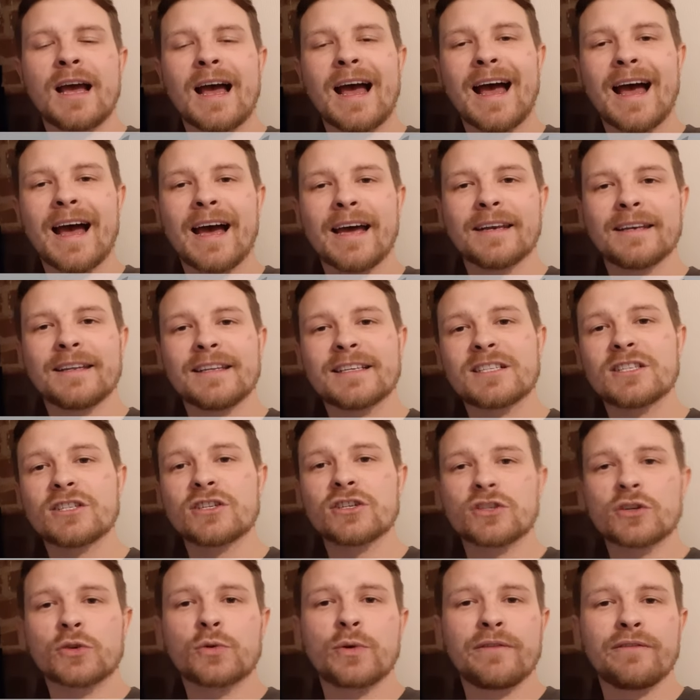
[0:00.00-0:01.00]
and this is
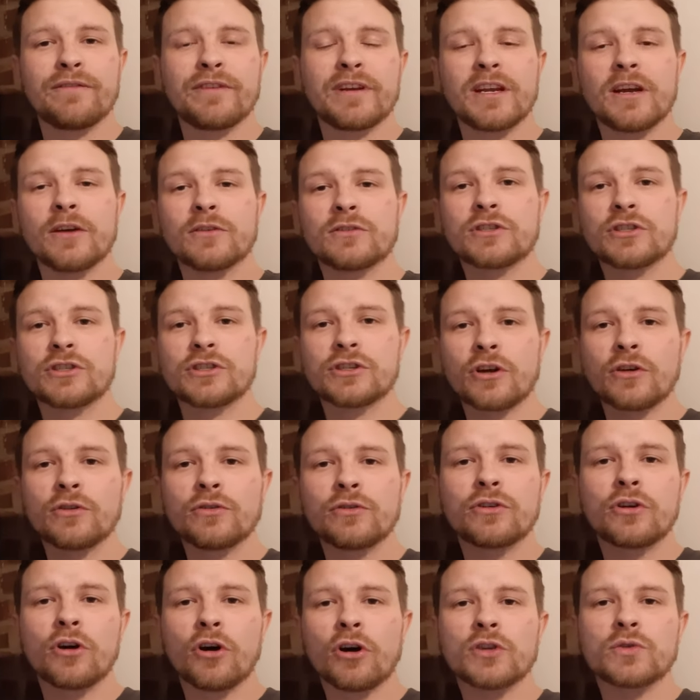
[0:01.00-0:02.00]
just a quick video to show
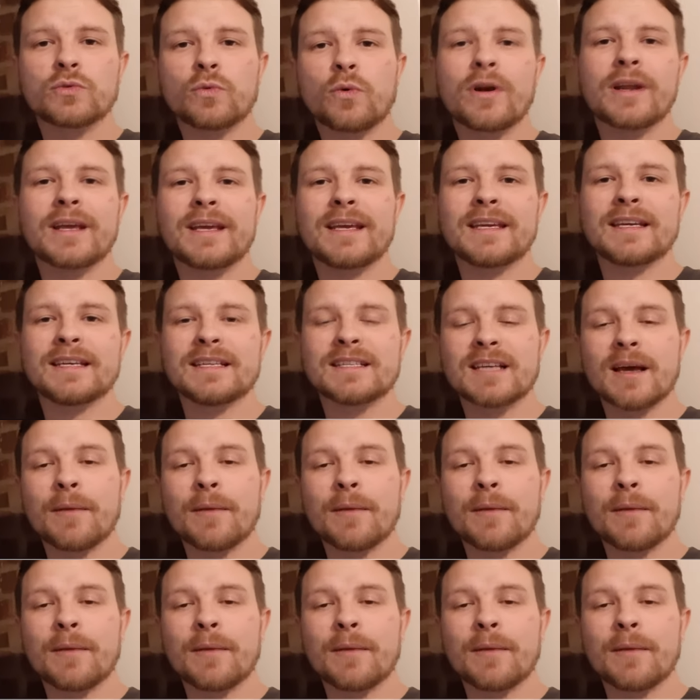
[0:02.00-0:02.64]
you guys what it is